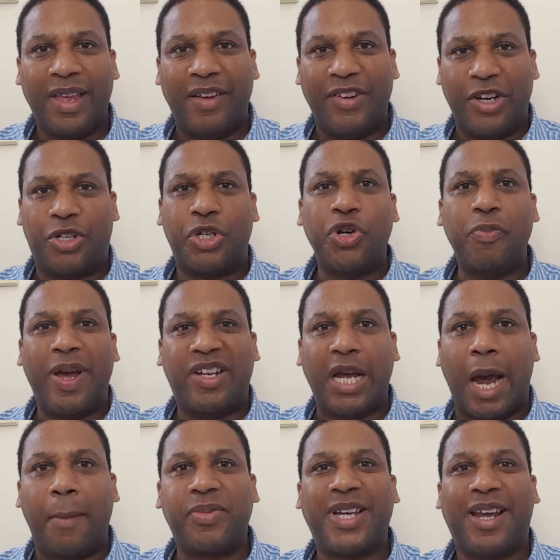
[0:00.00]
think the two main
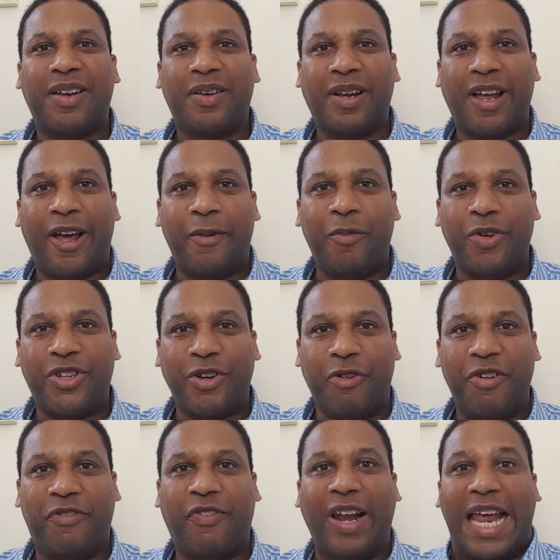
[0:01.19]
types which are
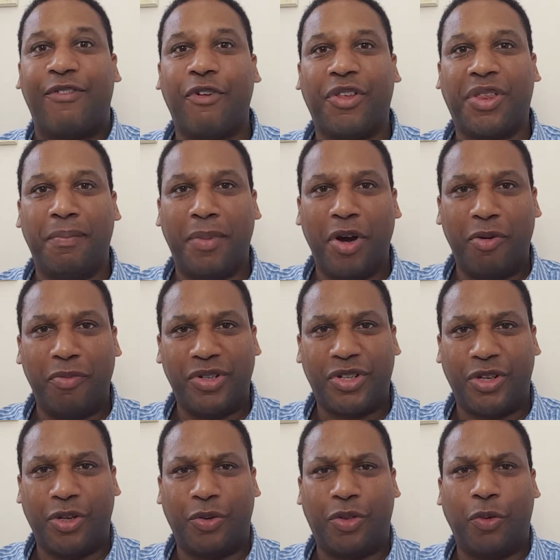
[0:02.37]
in flavour at the moment,
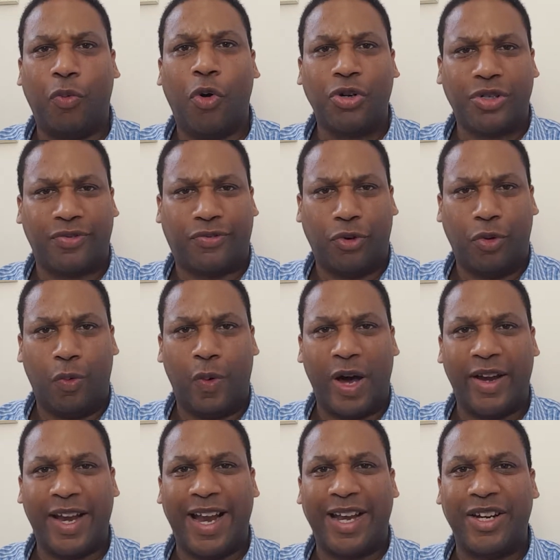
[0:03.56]
so the waterfall
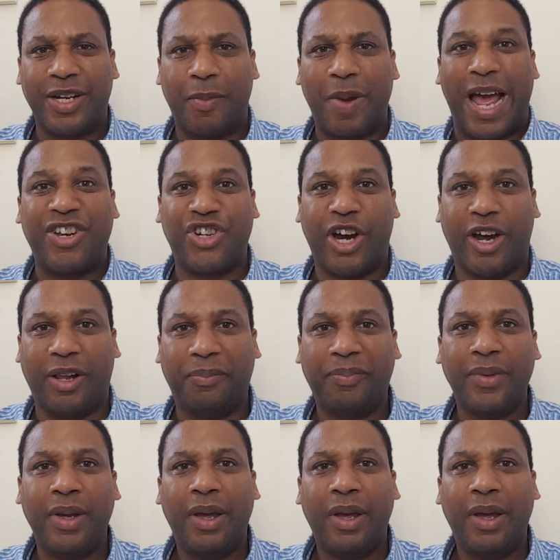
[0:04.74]
one and agile.